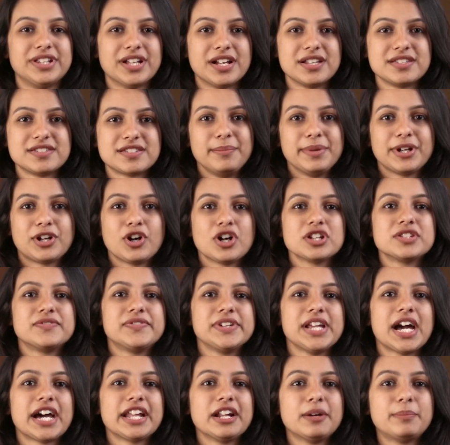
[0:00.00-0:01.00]
with us because
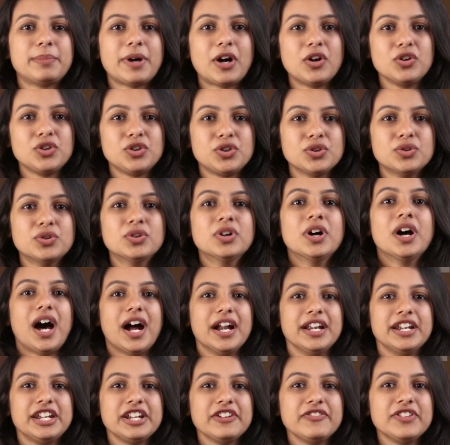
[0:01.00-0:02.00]
we are about to
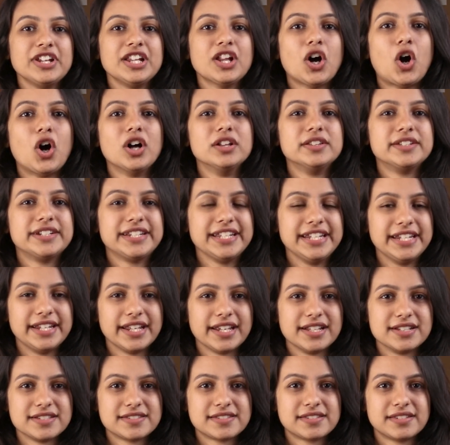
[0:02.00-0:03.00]
unreveal all the
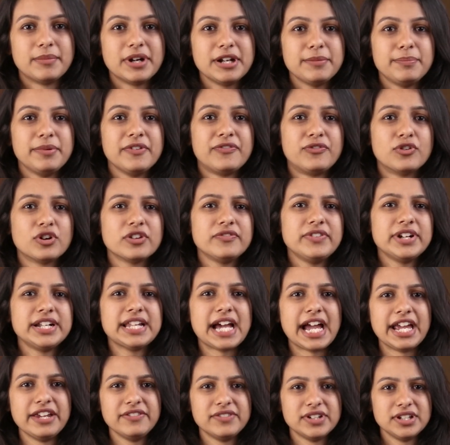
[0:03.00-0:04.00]
details. But before we
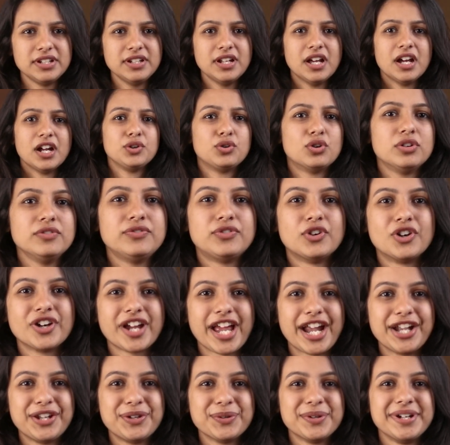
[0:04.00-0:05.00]
dive in, don't
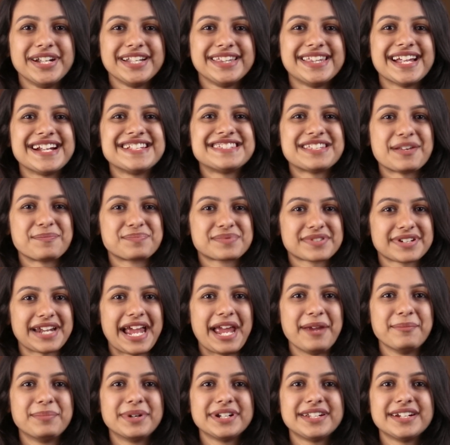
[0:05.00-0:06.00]
forget to hit that
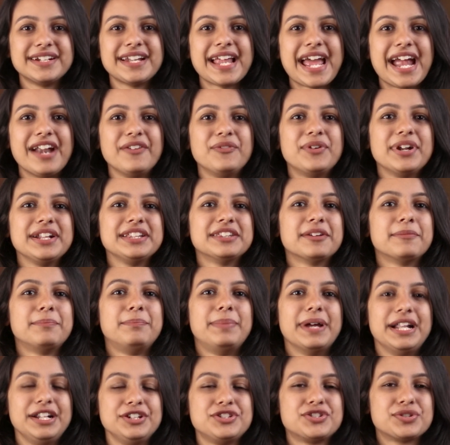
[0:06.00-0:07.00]
subscribe button and ring the
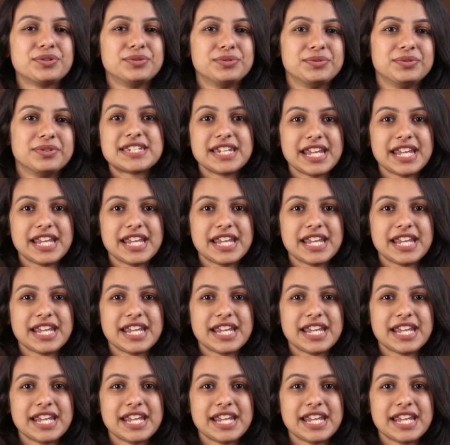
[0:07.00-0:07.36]
bell too.